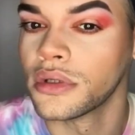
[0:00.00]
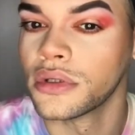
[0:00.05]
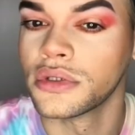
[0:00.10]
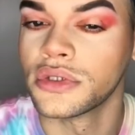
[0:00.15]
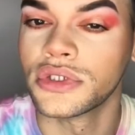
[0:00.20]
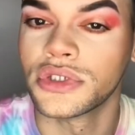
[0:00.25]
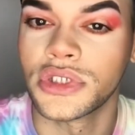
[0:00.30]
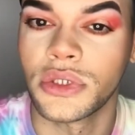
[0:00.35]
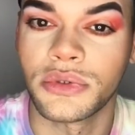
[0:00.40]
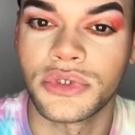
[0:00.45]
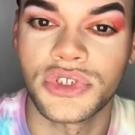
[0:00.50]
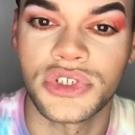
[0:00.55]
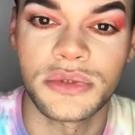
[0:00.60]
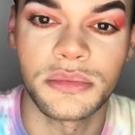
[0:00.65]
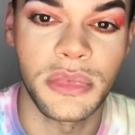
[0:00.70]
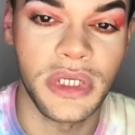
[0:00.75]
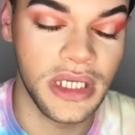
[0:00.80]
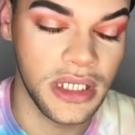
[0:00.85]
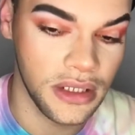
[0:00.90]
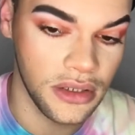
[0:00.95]
So we're just
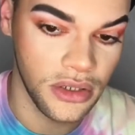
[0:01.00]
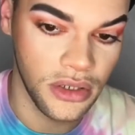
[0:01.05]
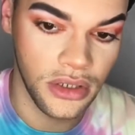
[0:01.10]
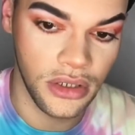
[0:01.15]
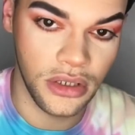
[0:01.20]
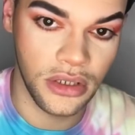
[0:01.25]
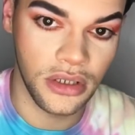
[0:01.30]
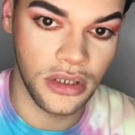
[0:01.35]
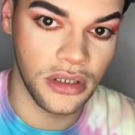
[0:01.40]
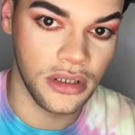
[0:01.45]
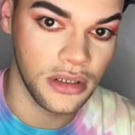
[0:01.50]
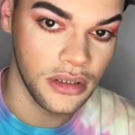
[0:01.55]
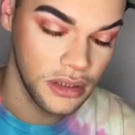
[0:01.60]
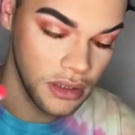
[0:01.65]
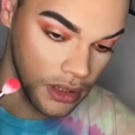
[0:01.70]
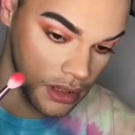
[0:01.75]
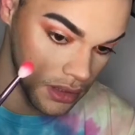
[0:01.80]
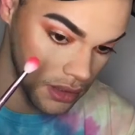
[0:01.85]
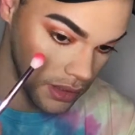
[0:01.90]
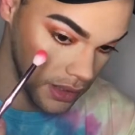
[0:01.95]
making her
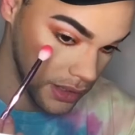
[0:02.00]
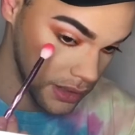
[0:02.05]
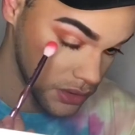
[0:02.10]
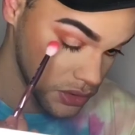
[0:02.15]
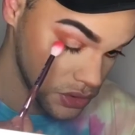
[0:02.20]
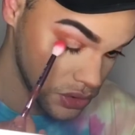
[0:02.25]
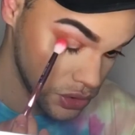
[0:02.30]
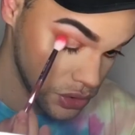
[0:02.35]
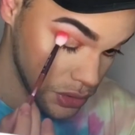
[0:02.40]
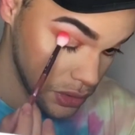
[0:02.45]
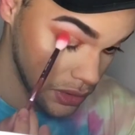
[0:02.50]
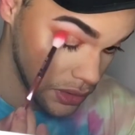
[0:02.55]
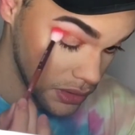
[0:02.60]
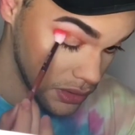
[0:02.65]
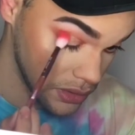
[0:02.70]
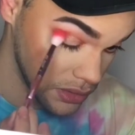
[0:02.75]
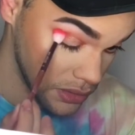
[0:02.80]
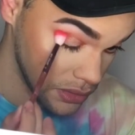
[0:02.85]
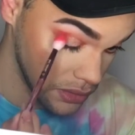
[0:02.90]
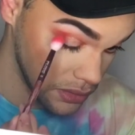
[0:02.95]

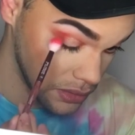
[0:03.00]
extra,